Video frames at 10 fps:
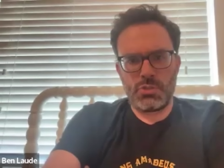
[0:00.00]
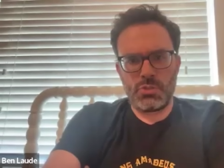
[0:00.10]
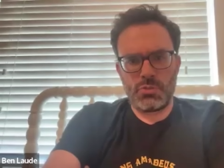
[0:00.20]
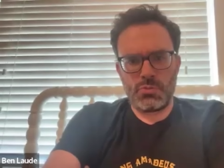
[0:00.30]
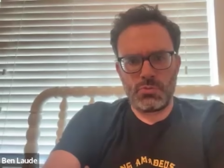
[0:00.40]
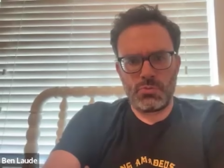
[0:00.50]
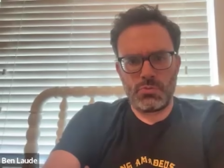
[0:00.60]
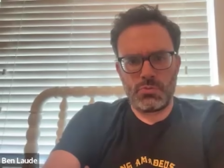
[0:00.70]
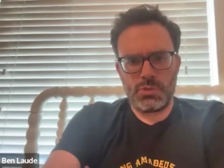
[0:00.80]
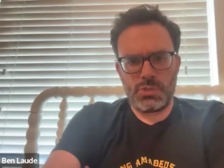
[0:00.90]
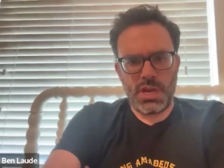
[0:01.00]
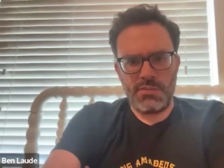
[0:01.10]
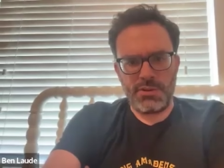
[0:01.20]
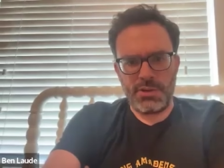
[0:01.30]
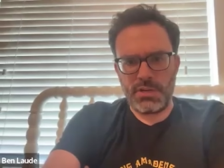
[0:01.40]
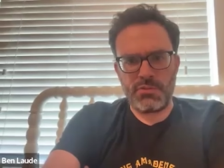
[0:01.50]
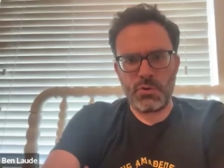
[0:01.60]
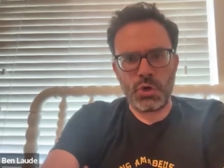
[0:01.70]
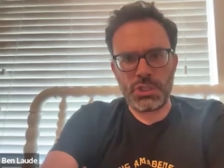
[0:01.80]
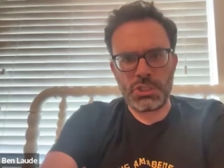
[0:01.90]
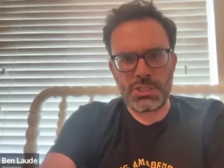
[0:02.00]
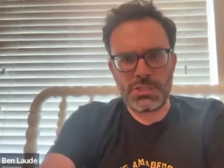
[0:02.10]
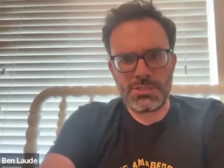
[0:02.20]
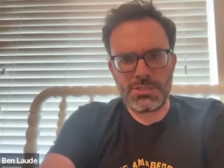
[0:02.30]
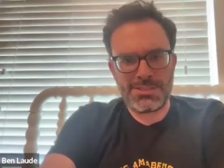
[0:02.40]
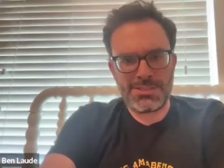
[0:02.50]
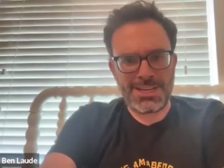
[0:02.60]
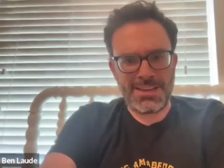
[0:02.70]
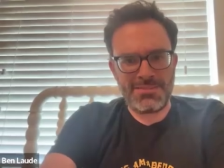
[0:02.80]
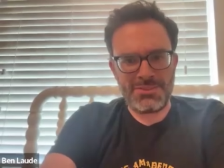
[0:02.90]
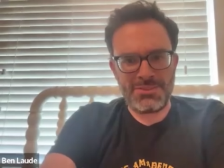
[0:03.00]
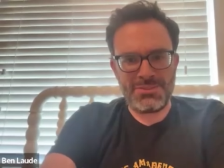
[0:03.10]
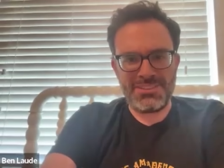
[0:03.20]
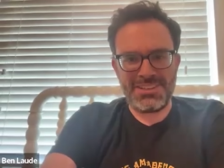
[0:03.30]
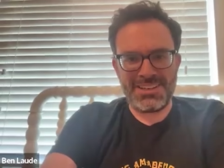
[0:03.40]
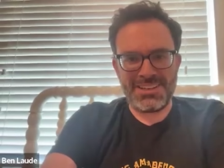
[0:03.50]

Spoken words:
Did you save any of the oranges they gave you?